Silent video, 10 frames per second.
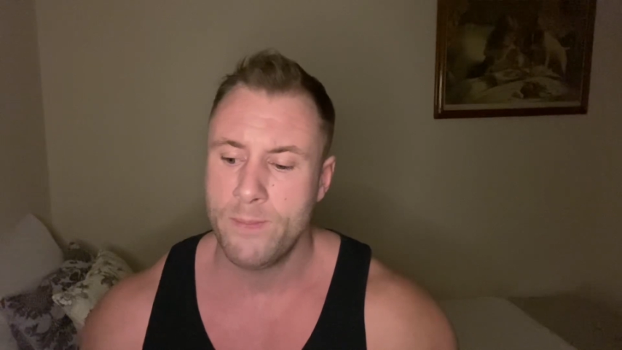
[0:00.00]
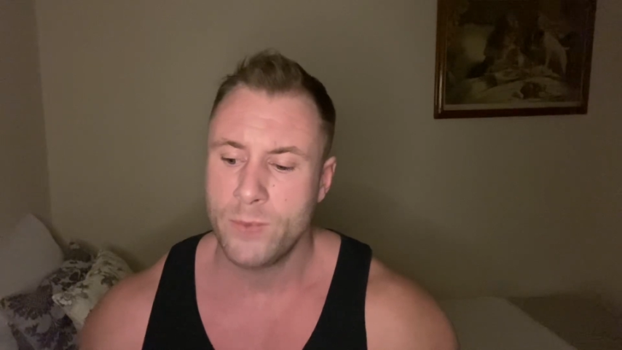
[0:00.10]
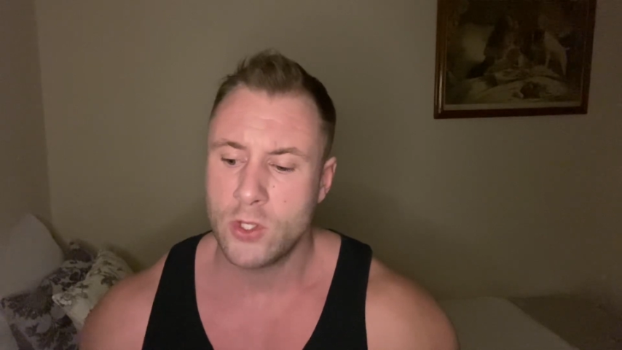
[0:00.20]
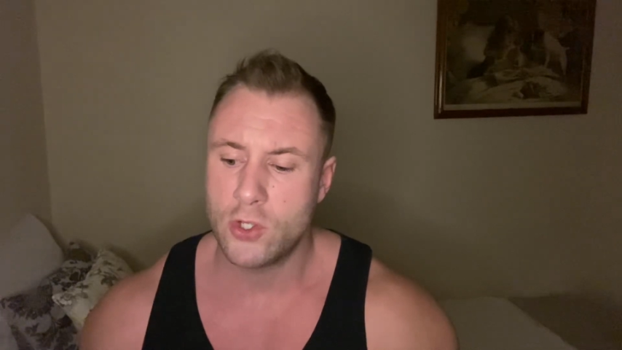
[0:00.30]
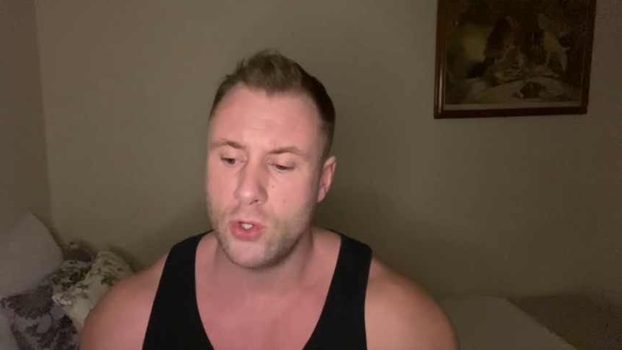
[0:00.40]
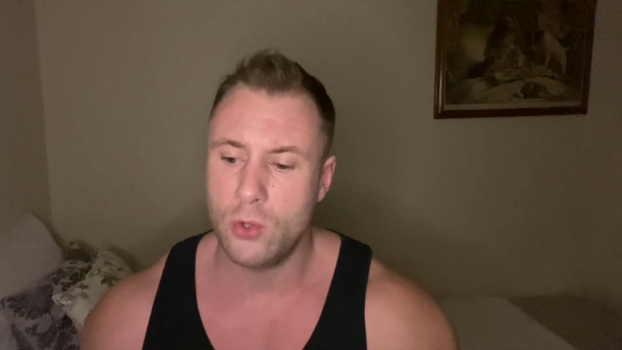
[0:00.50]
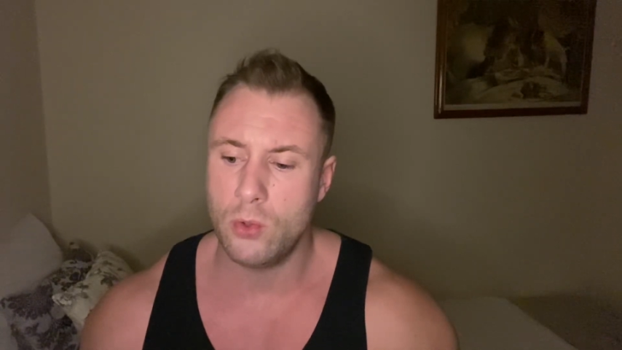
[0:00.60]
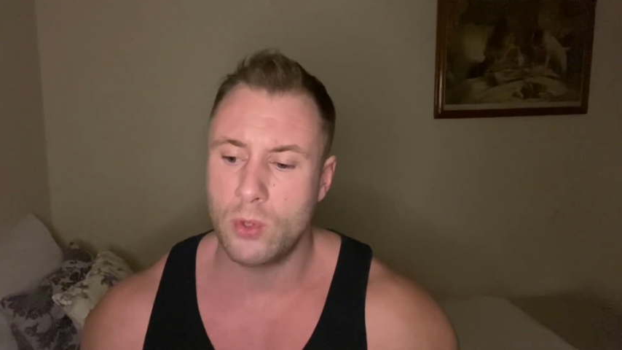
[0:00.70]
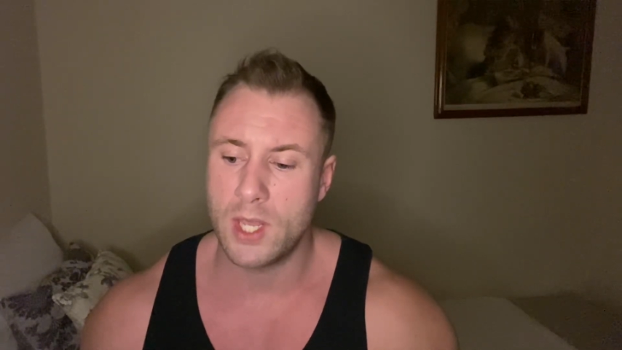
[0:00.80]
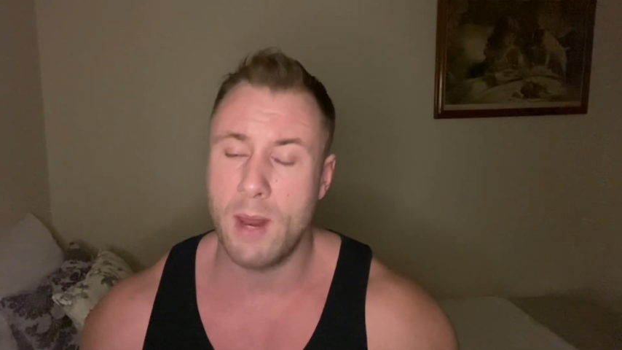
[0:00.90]
to
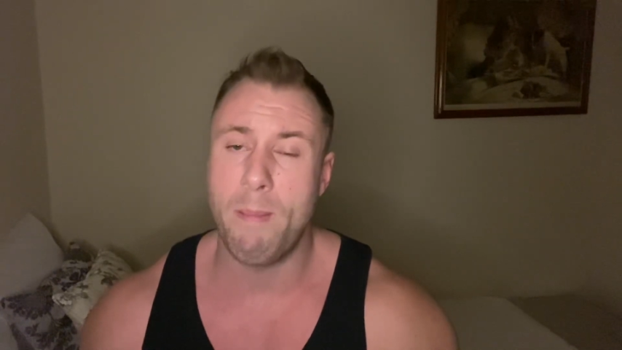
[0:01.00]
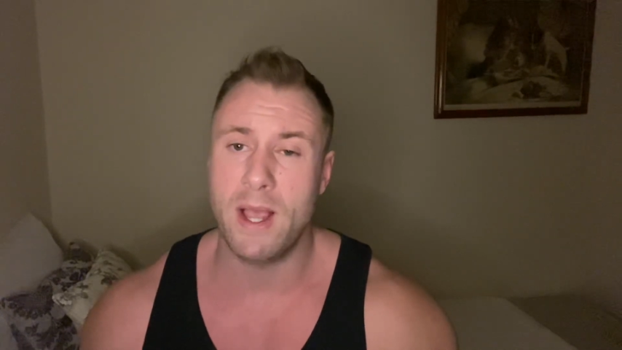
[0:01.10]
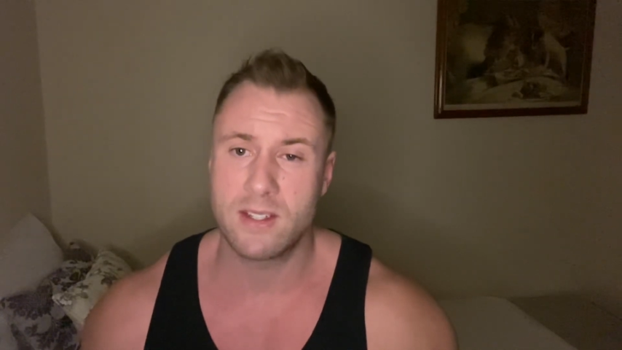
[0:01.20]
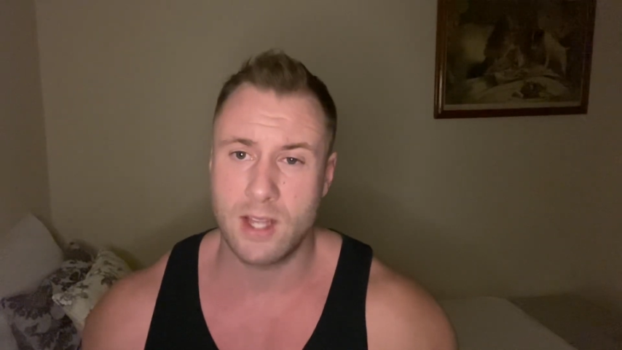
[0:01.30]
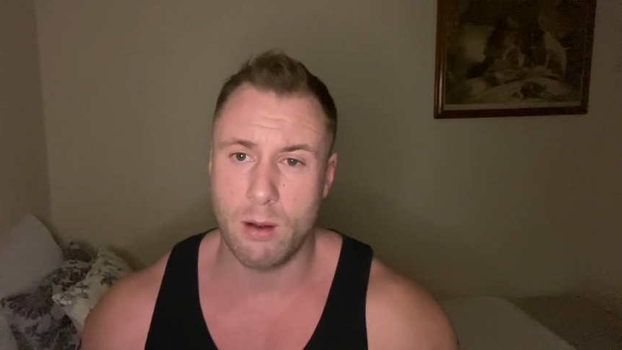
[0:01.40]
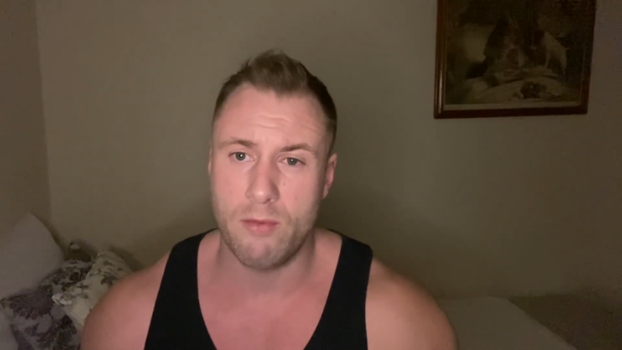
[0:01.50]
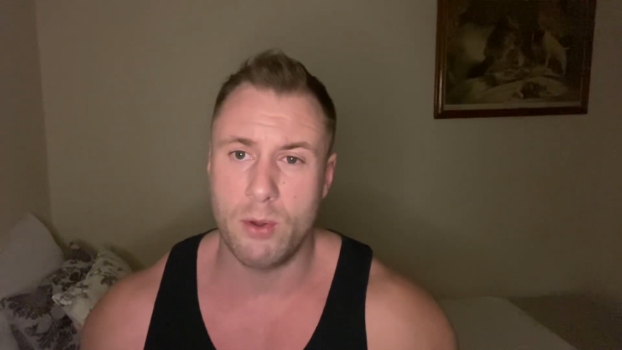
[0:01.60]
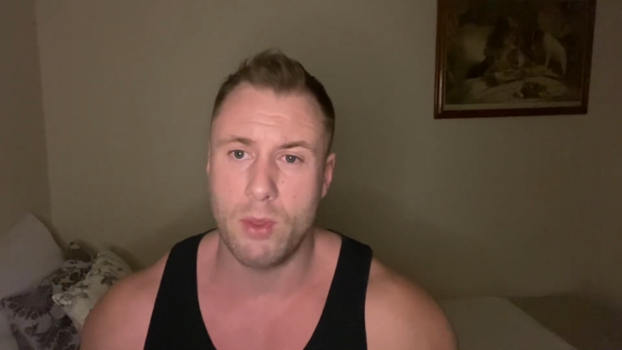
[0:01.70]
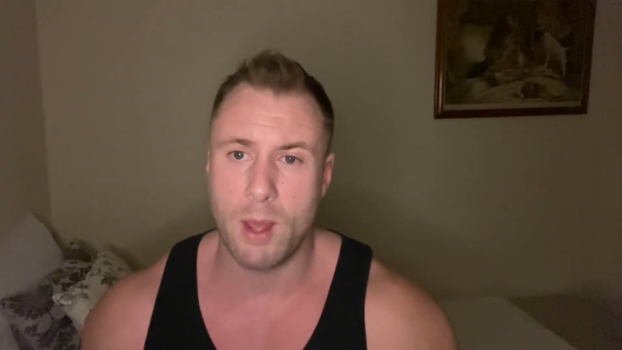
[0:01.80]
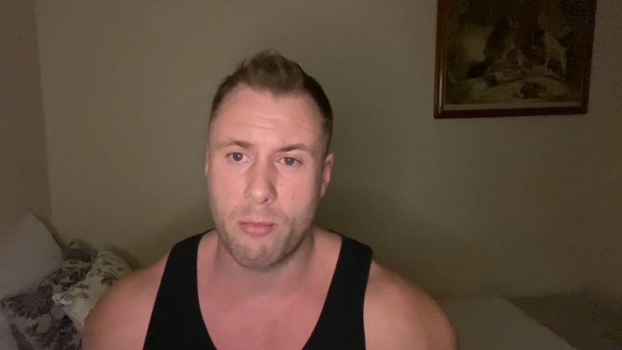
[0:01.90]
get the best out of you on
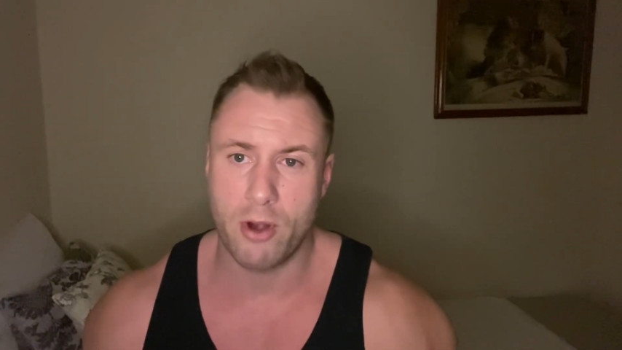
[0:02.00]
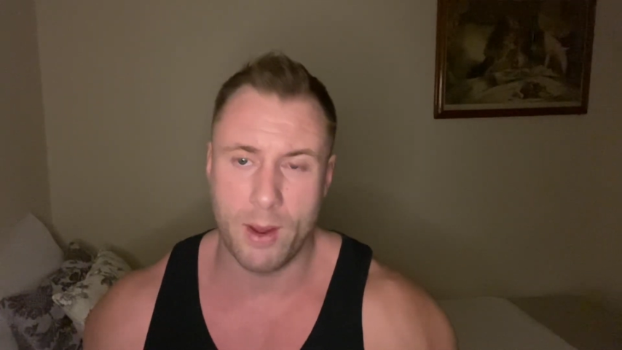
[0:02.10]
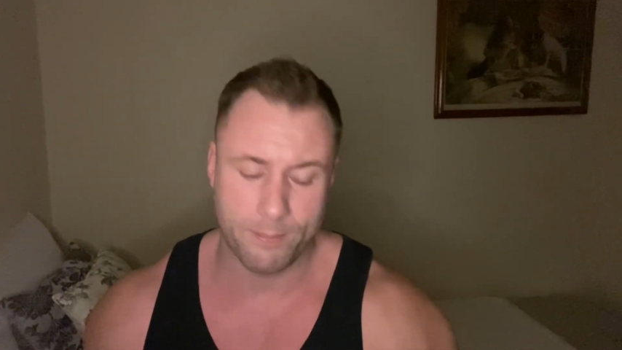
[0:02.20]
that prep.